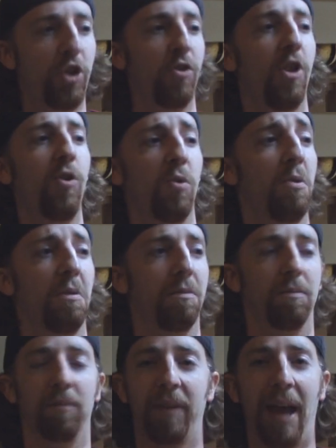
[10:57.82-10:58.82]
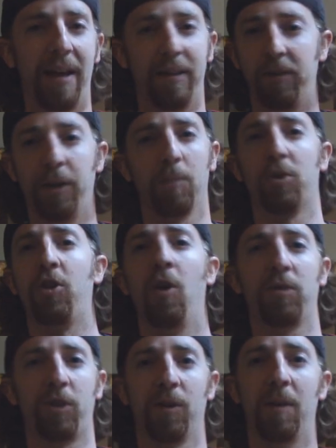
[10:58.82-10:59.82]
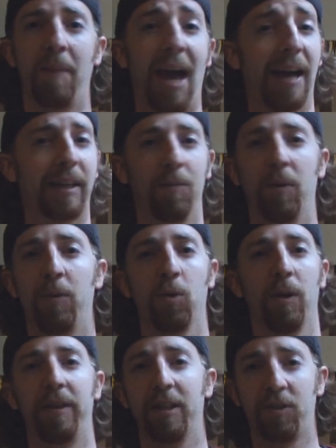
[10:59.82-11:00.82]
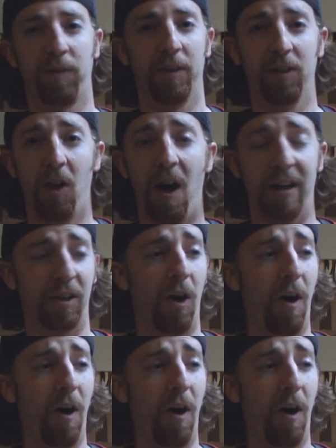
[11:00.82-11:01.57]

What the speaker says: you knew that there was no turning back, and we were in this for the long